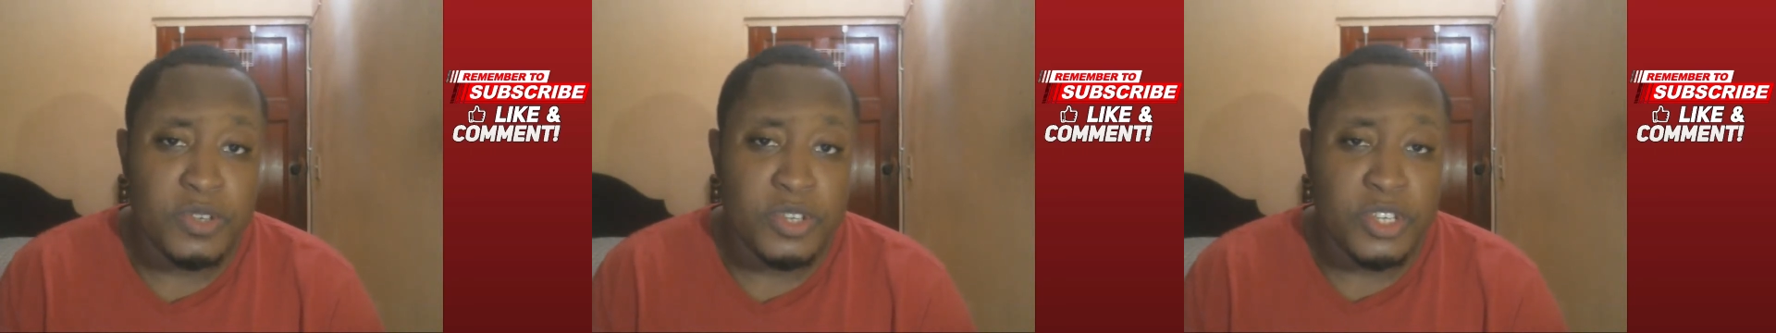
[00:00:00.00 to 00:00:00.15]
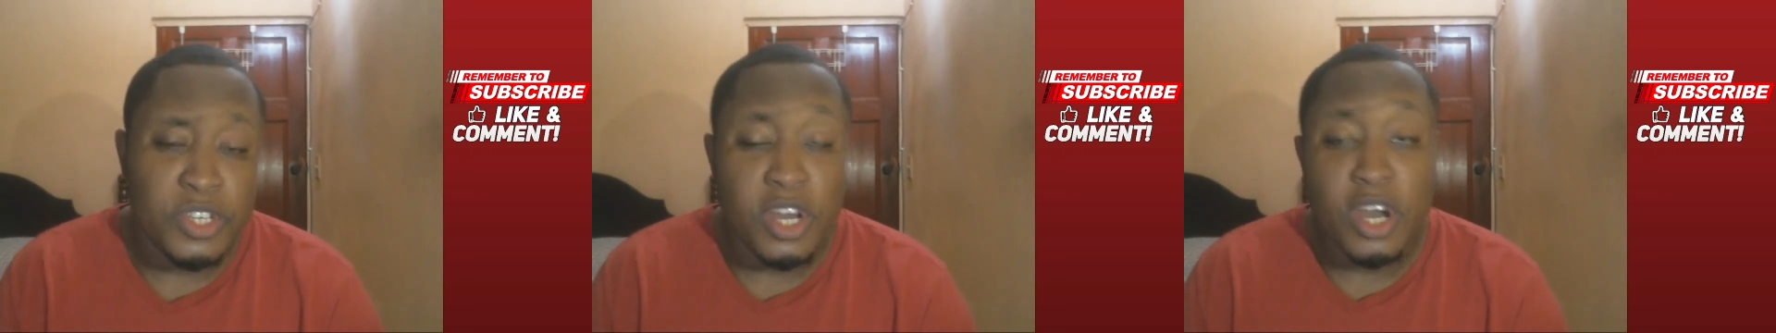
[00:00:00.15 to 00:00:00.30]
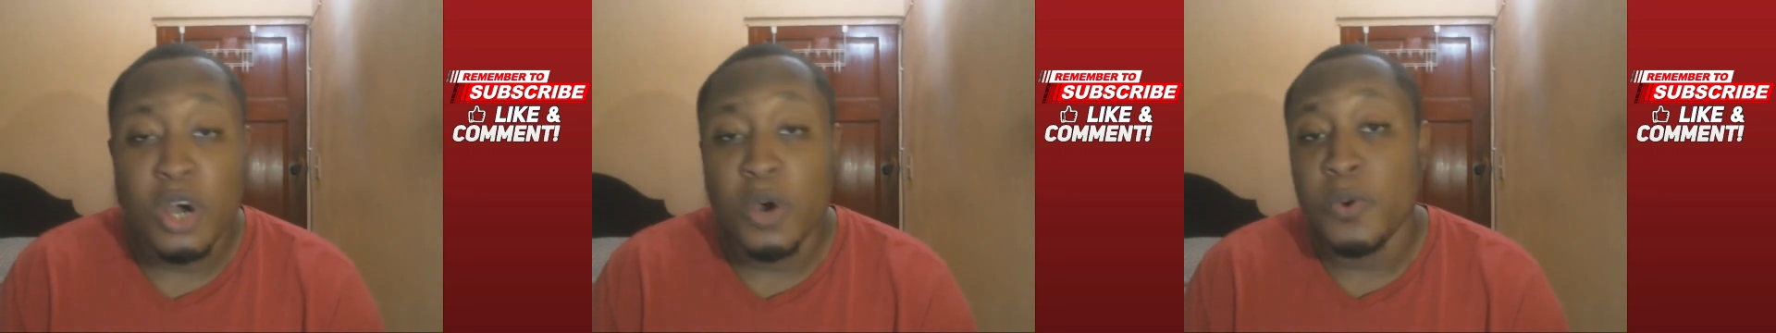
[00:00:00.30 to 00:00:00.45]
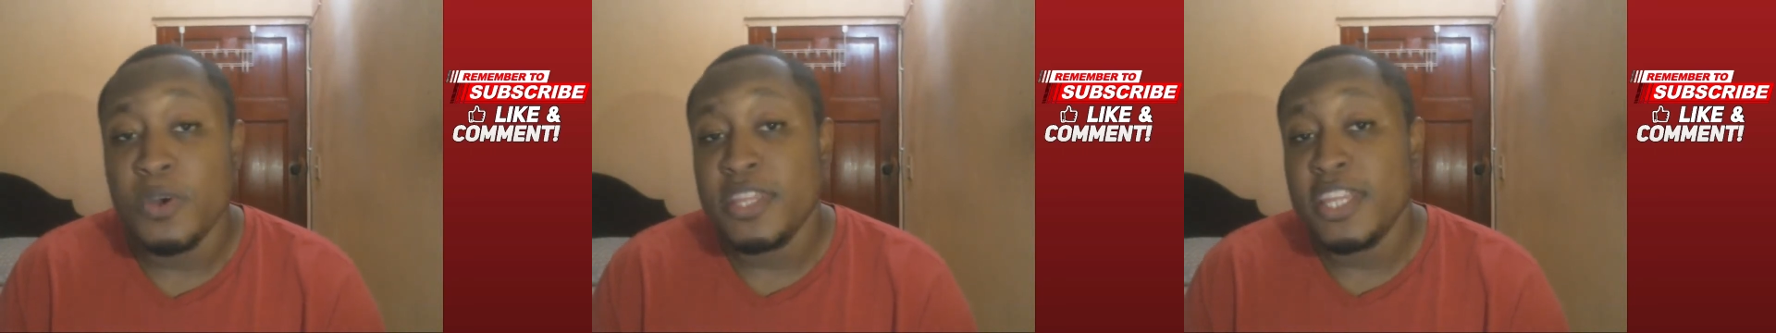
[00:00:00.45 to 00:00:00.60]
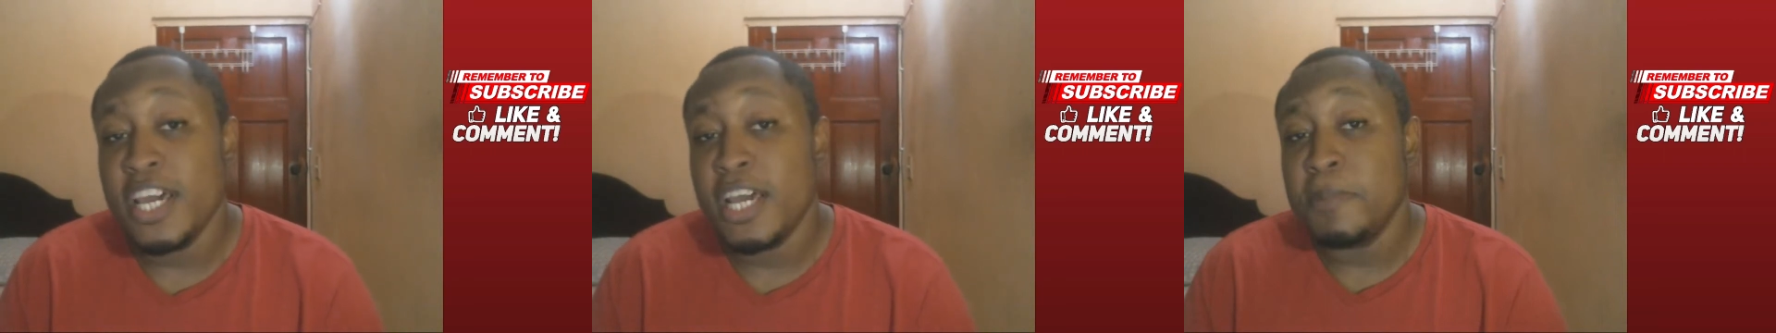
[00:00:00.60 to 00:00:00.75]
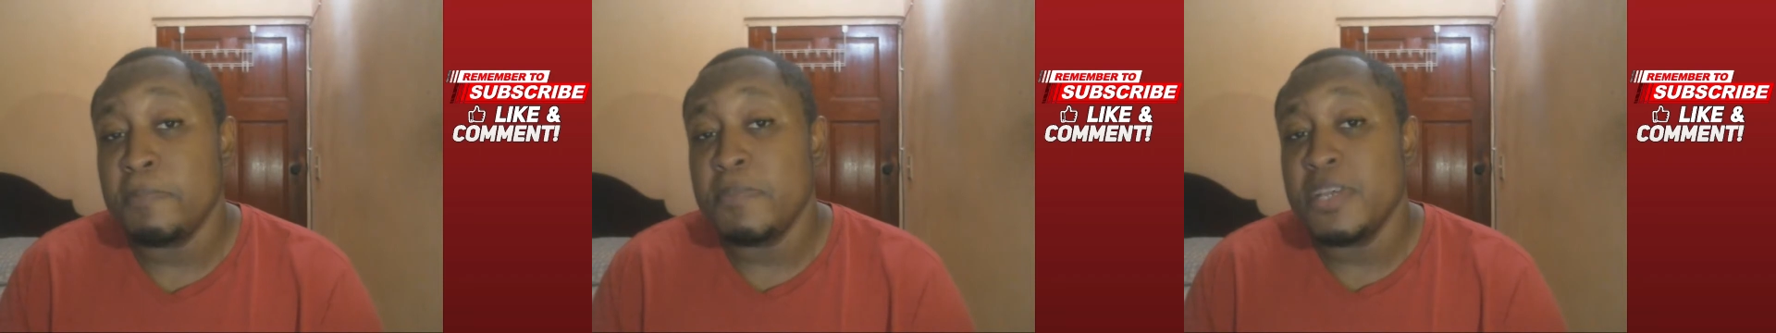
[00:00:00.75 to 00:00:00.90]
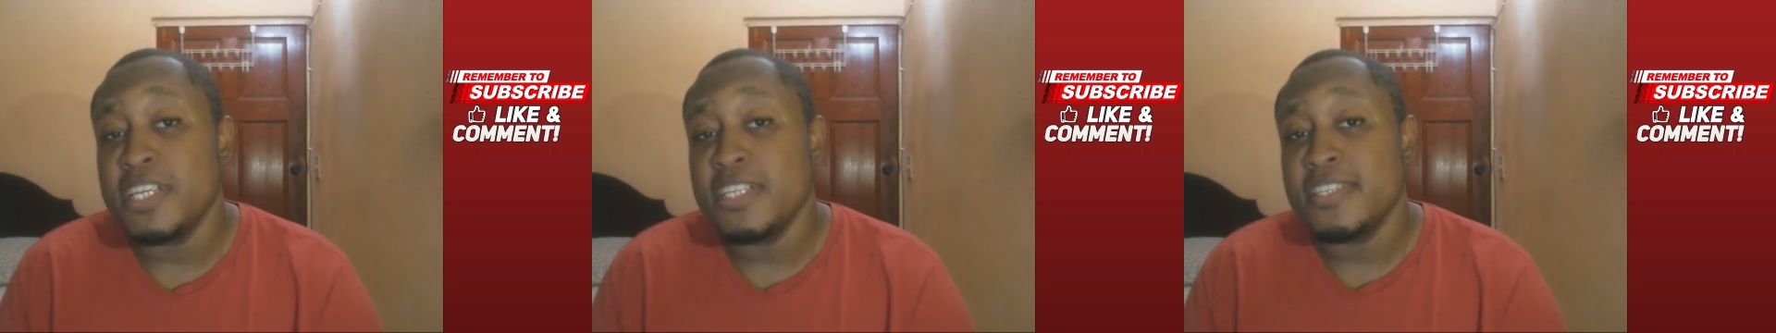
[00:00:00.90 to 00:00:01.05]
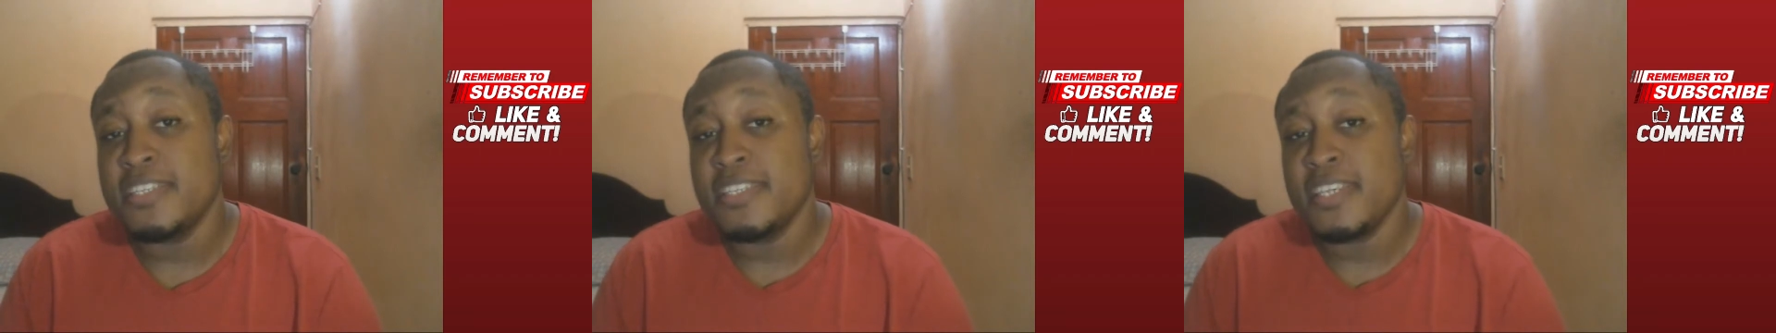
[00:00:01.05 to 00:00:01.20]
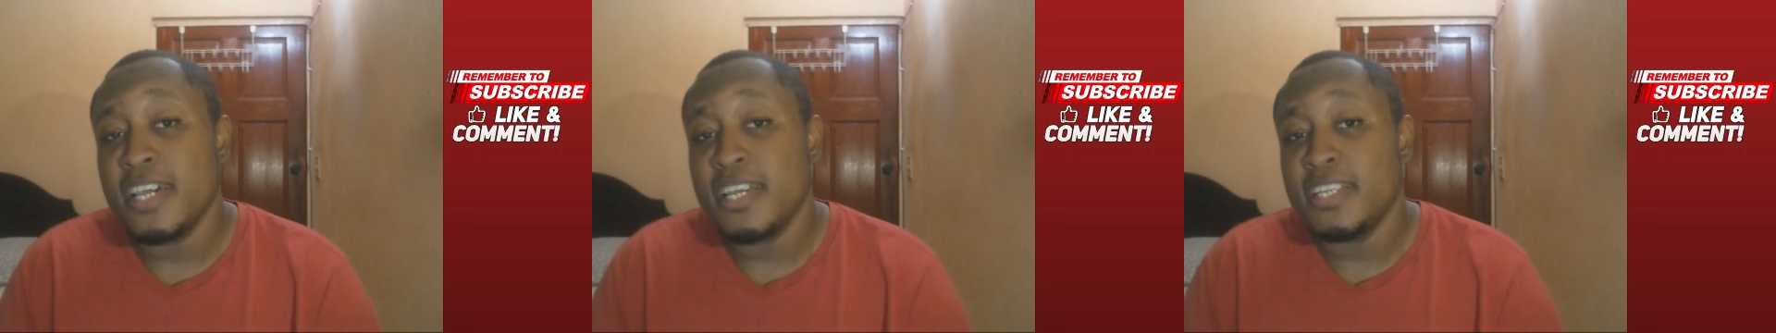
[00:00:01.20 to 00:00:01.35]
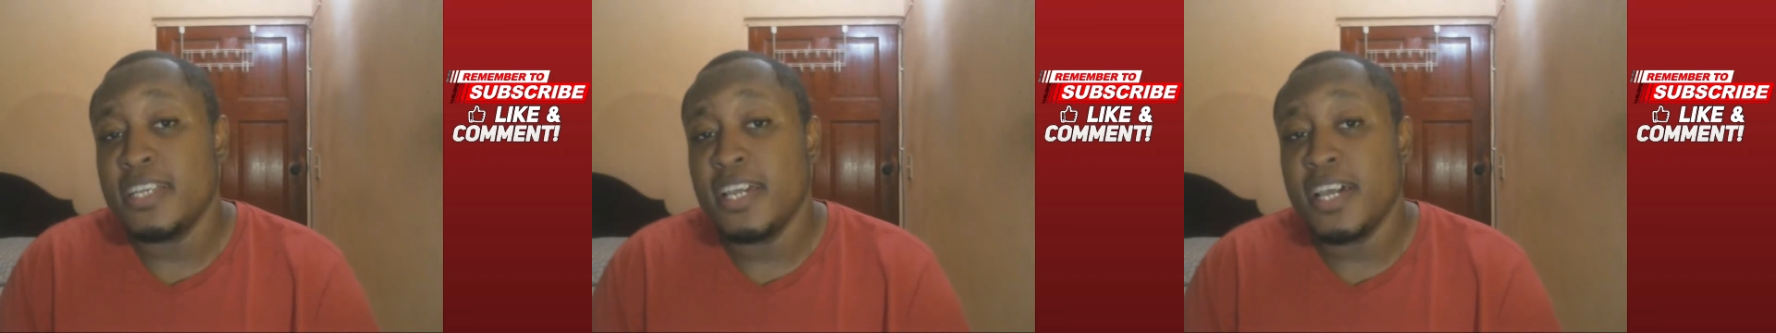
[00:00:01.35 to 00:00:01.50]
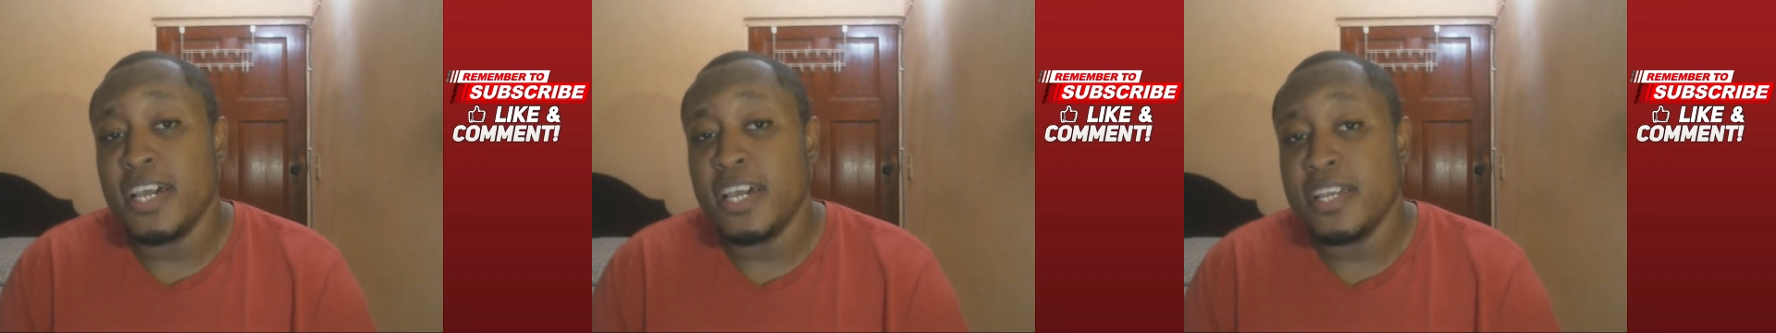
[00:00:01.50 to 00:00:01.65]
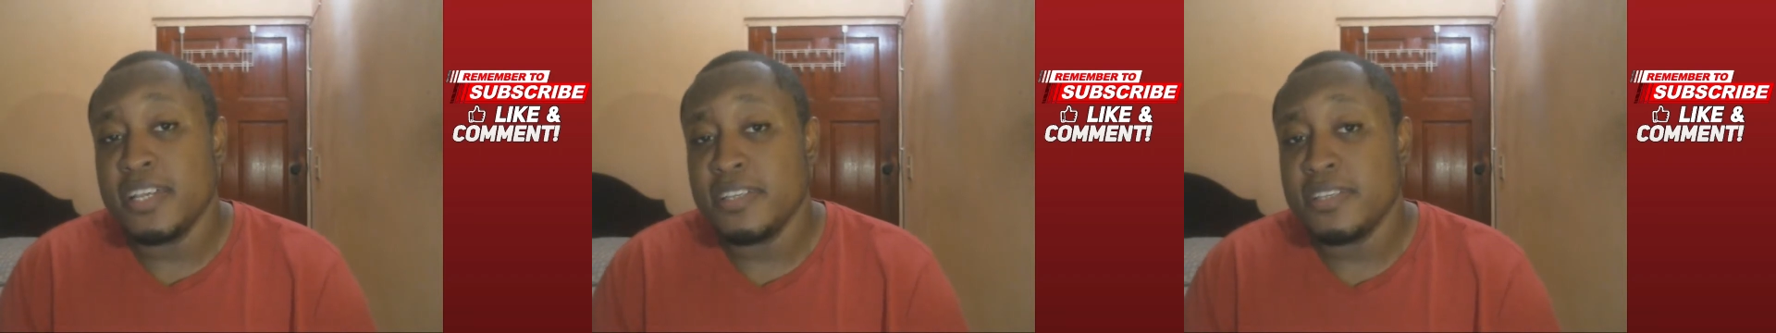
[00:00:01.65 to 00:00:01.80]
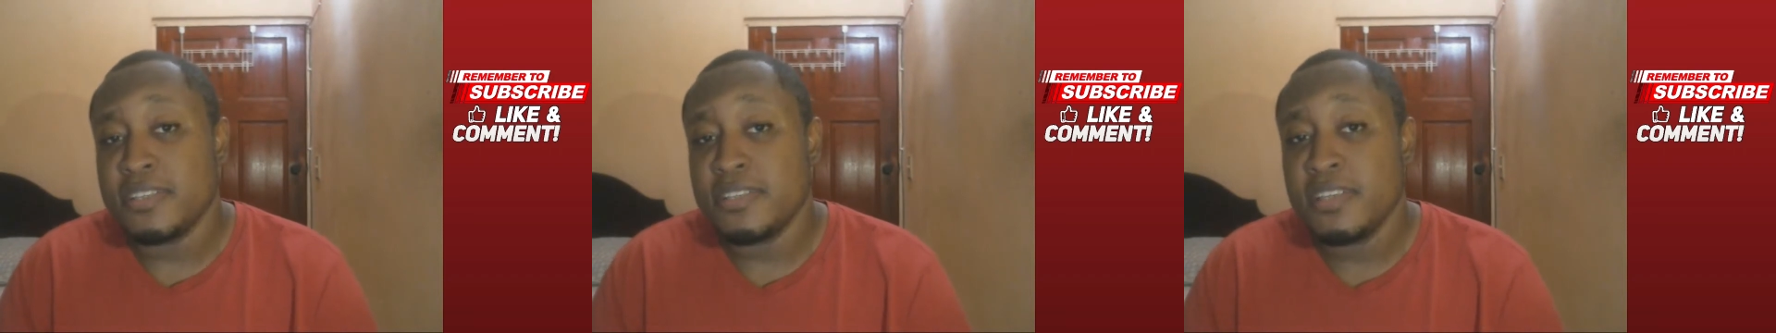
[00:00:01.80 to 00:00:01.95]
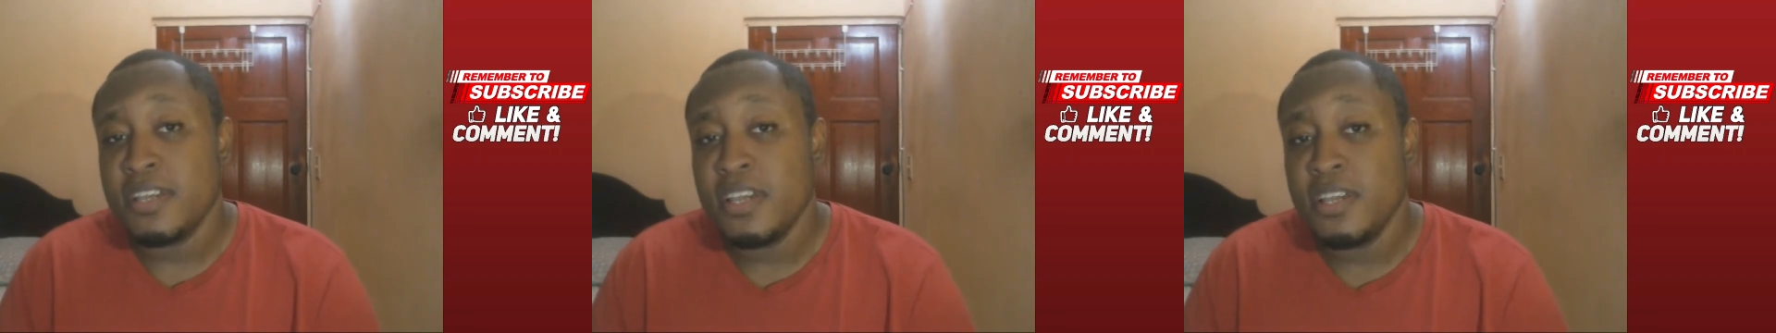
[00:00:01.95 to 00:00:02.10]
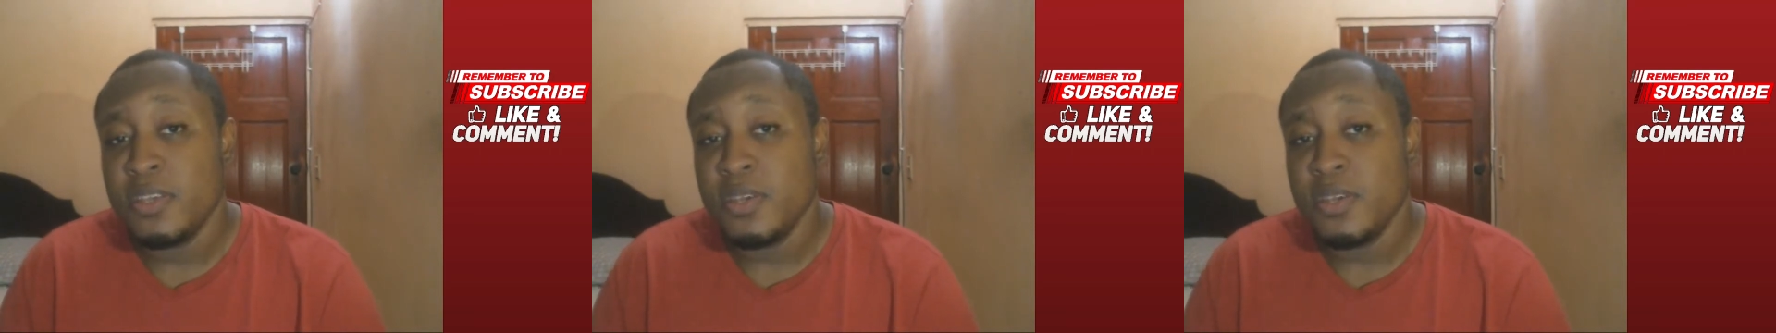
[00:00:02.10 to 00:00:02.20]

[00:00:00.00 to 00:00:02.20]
So with that being said, guys,